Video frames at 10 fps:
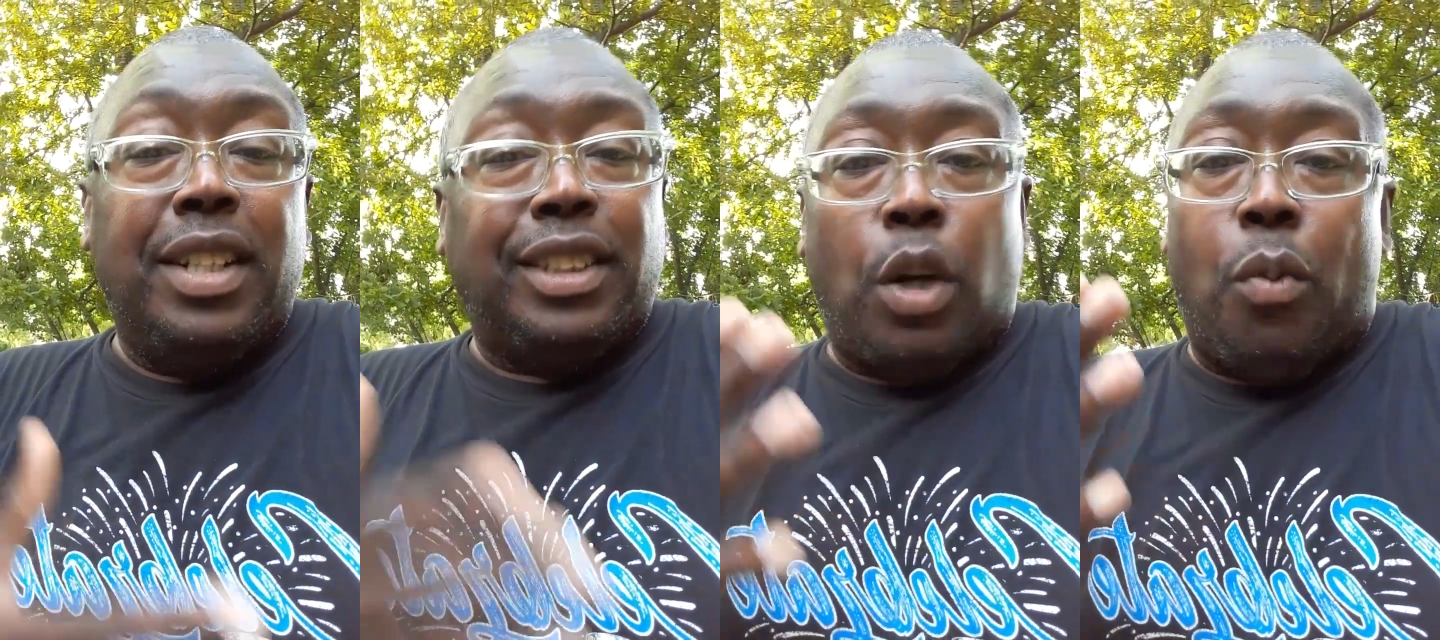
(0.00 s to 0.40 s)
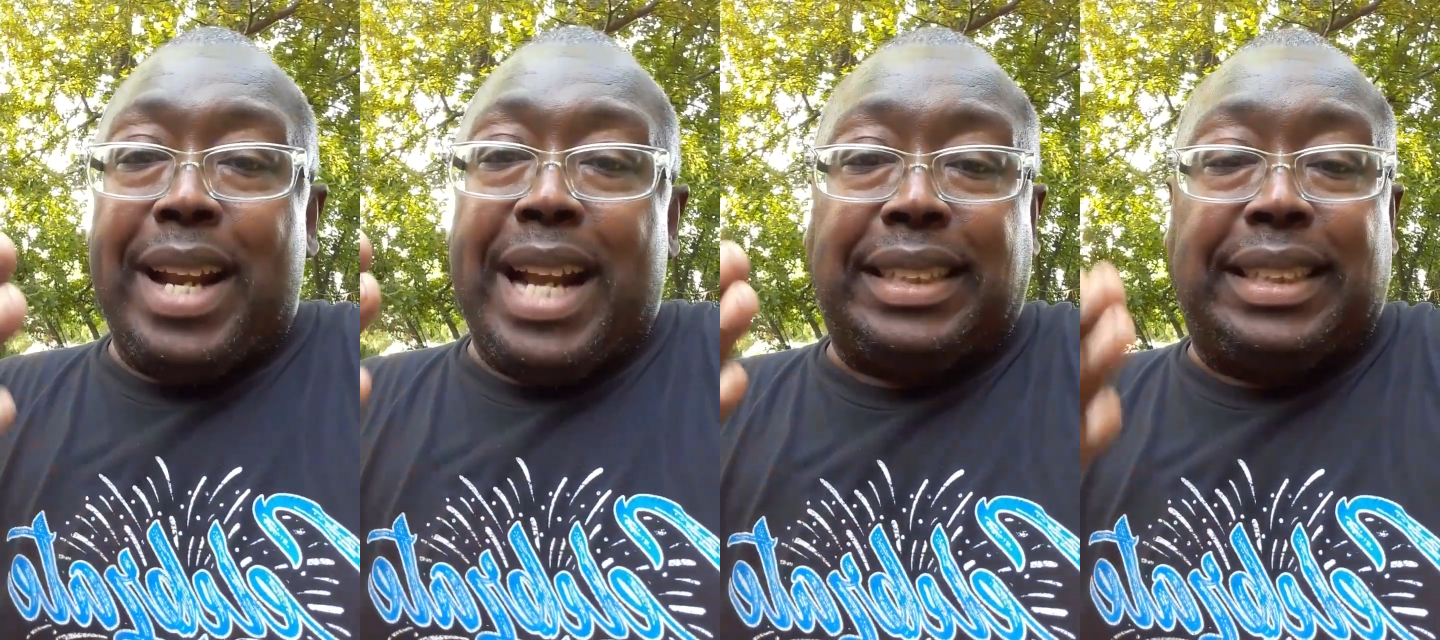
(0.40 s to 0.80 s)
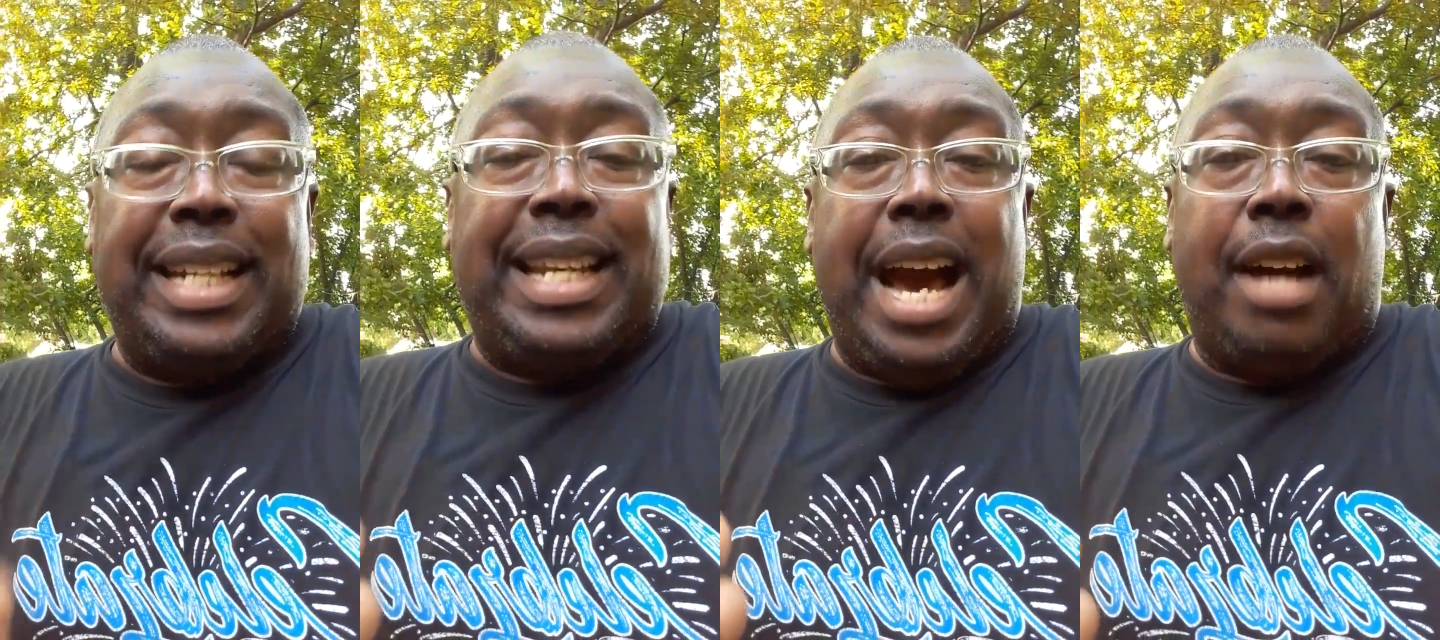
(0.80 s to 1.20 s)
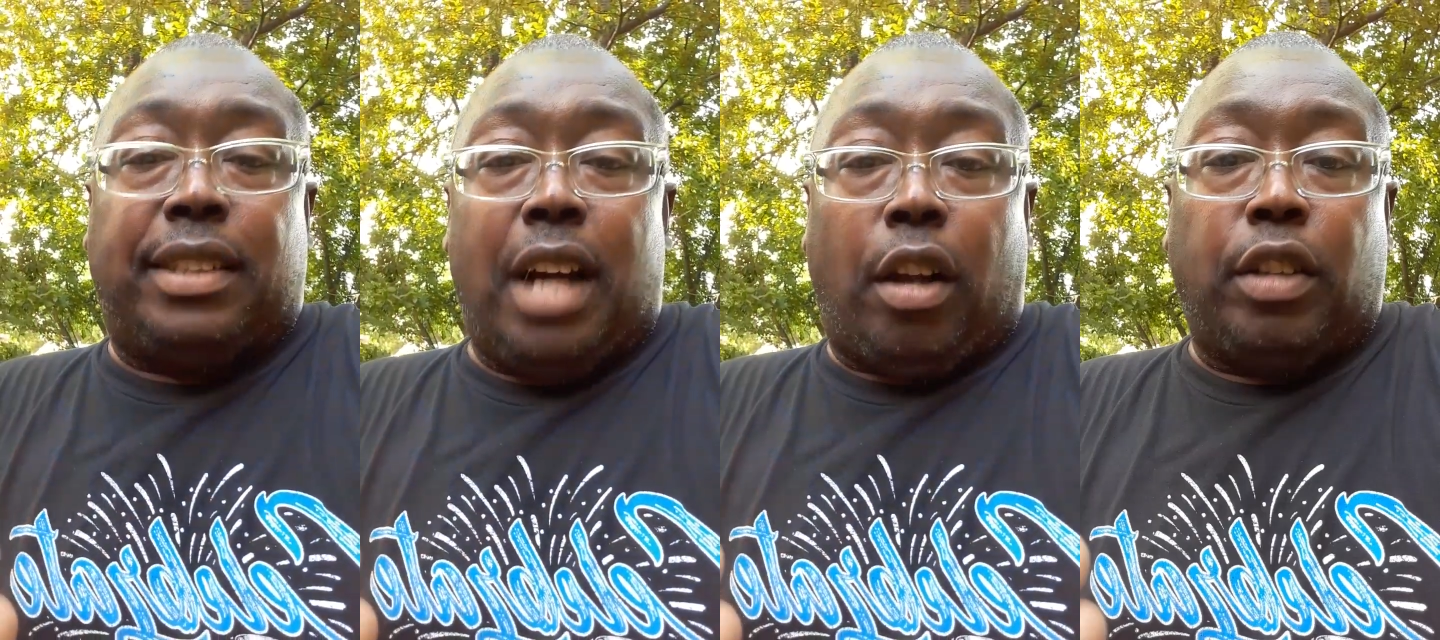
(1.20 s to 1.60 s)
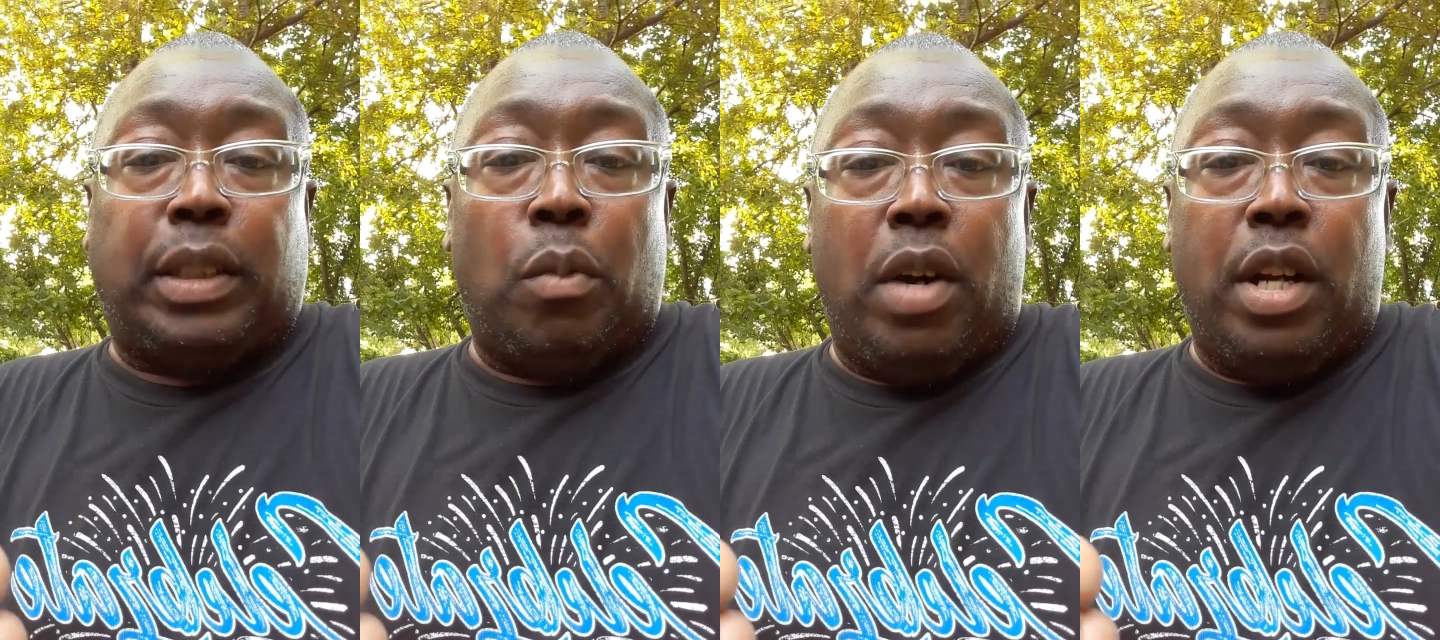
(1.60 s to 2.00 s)
So why not sit down and talk to
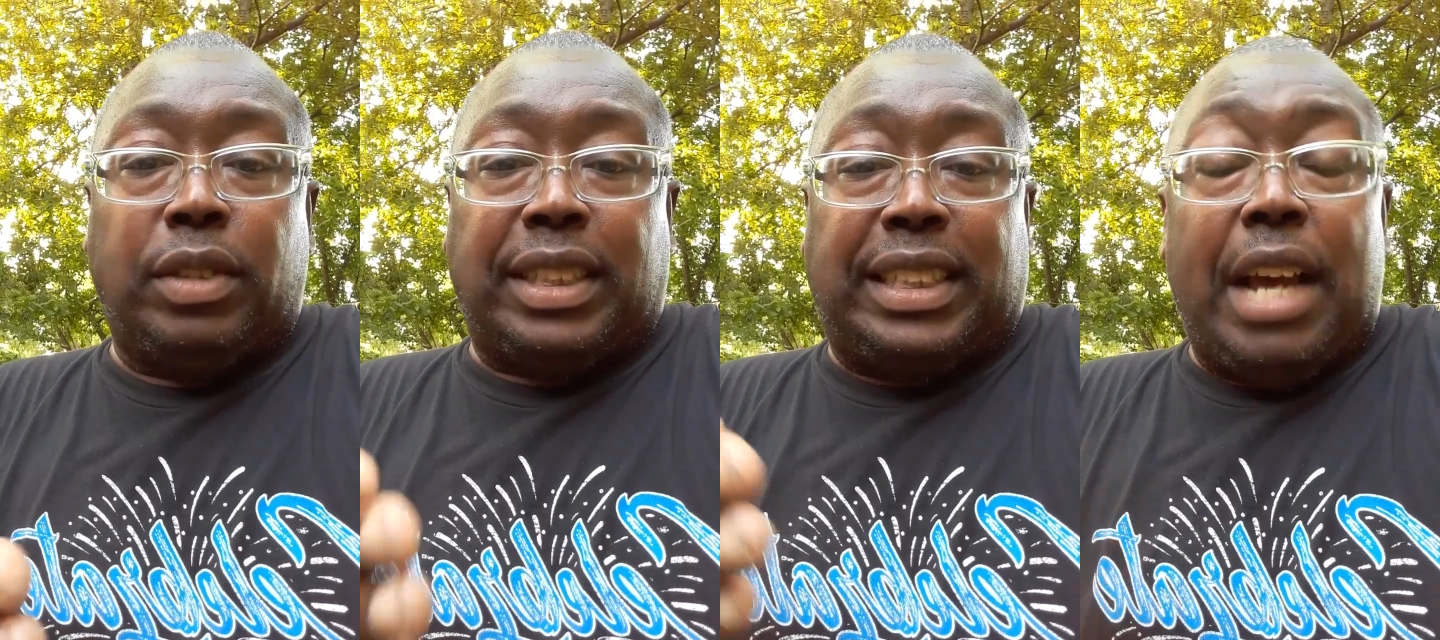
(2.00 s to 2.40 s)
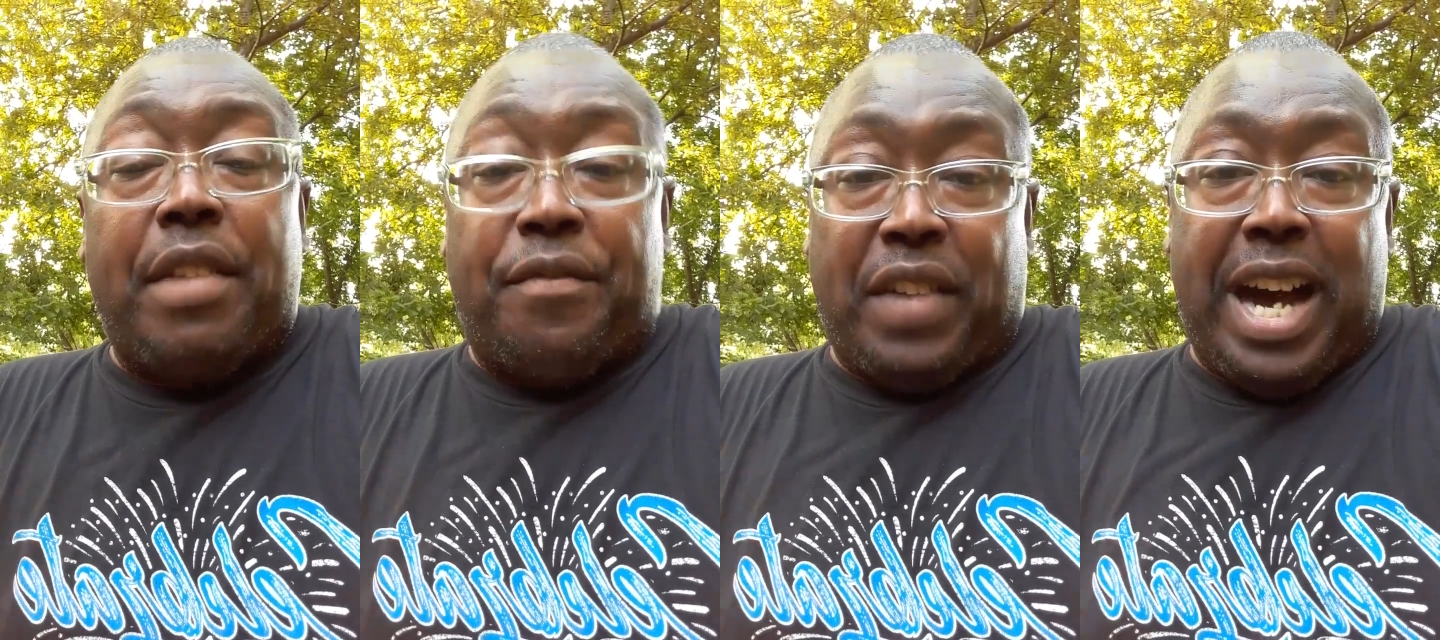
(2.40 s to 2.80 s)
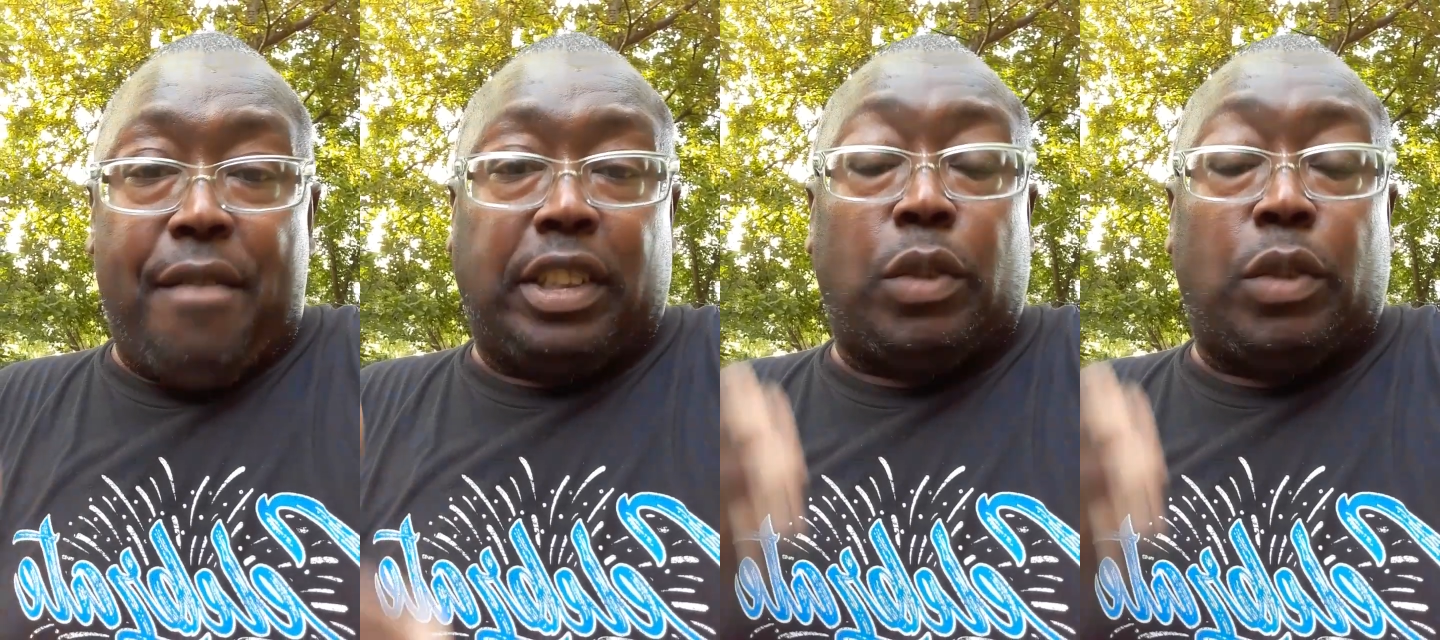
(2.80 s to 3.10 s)
someone who's 75 or